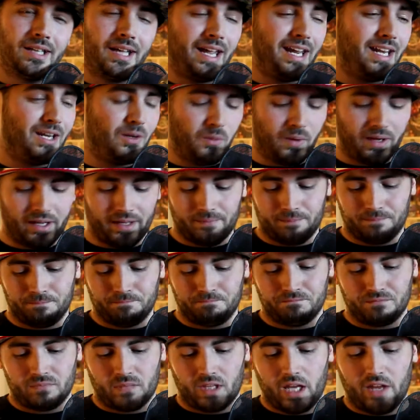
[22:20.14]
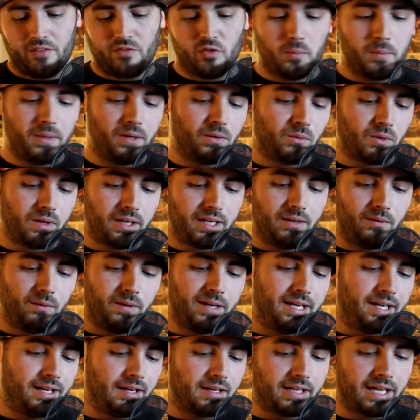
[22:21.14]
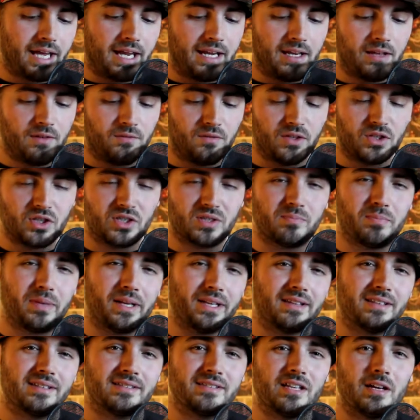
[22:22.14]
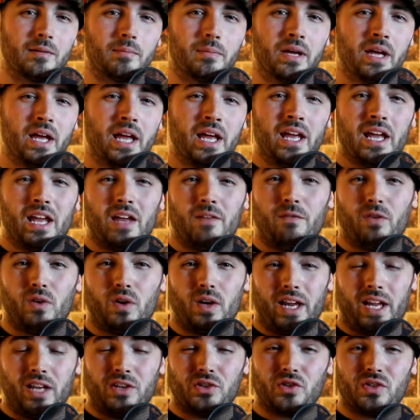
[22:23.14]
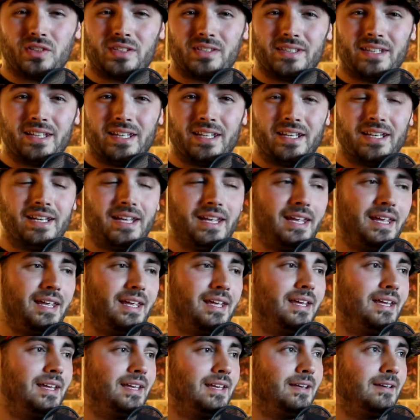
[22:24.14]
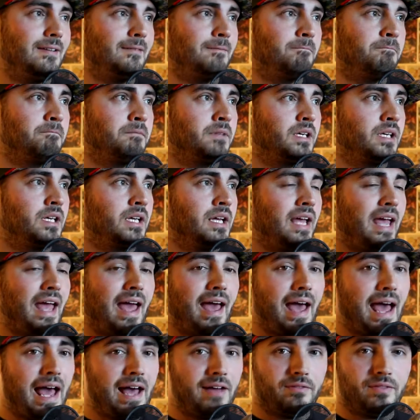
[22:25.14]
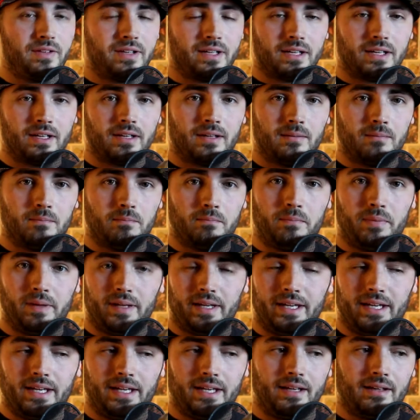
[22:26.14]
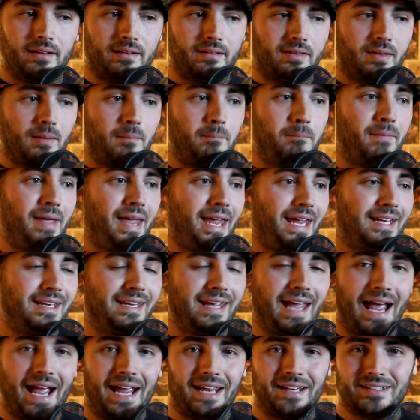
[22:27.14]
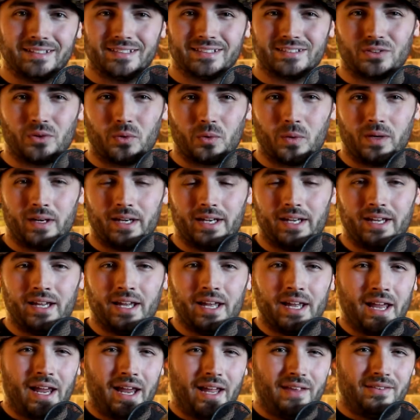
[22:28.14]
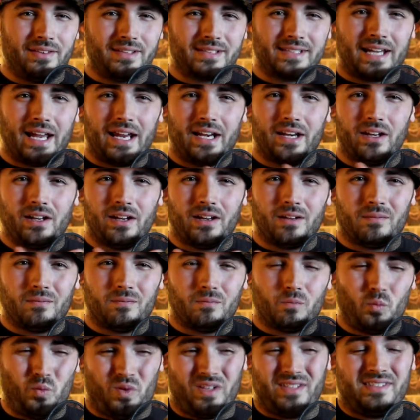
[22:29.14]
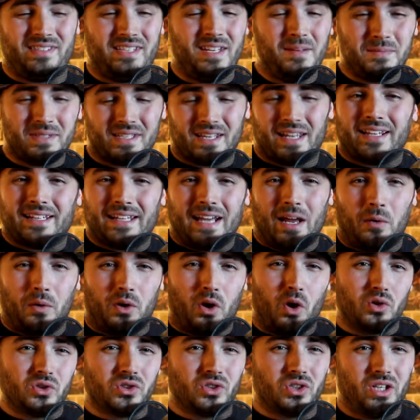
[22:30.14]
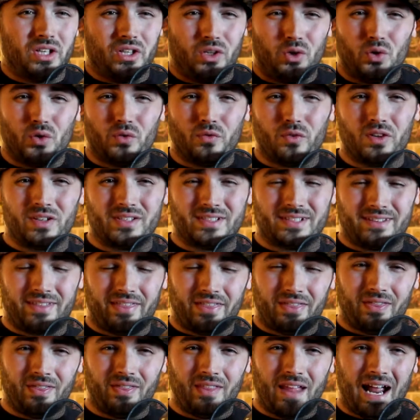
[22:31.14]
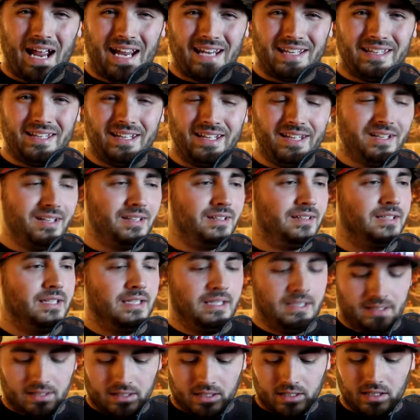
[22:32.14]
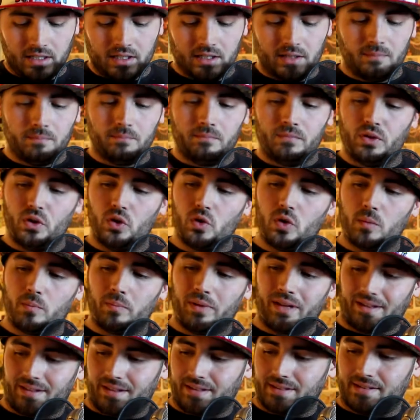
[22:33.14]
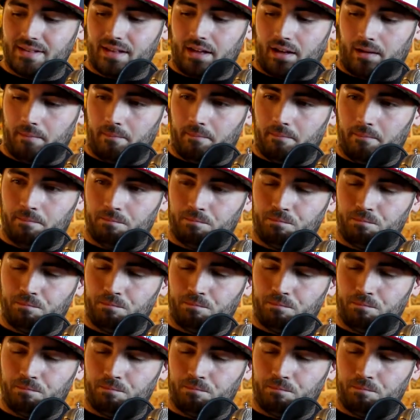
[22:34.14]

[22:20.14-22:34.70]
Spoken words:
Anyway, if you've been reading Uncanny Avengers, pick this up. If you're interested in Havoc being the main guy in a story and this kind of what seems like now an alternate universe idea, you could pick this up.